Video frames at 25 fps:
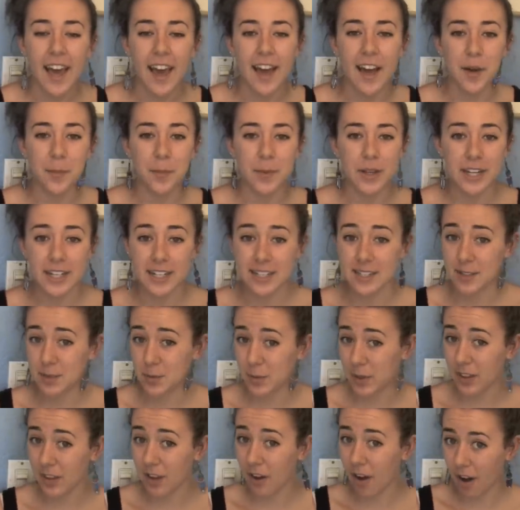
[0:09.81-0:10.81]
Um, and it is
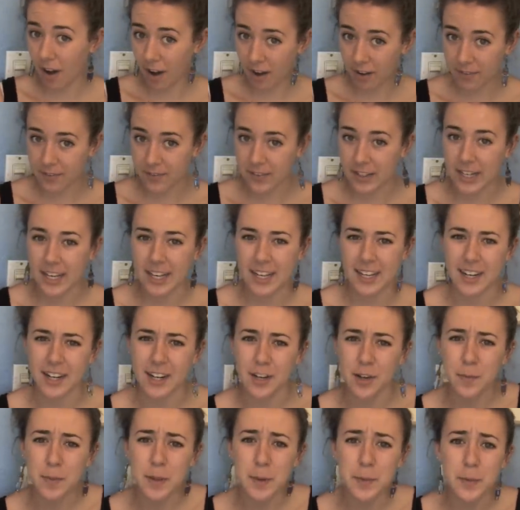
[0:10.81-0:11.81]
with coffee, and I
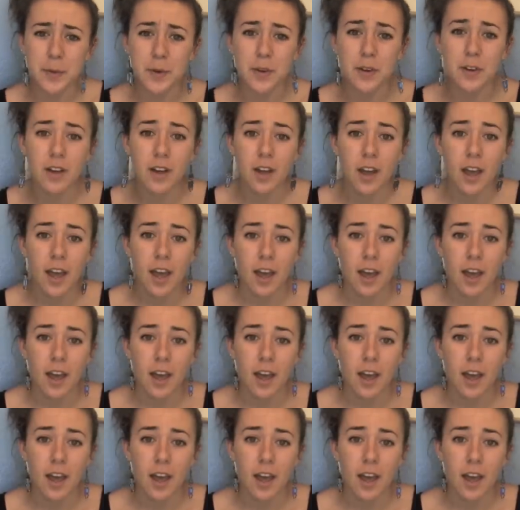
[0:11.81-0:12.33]
know people,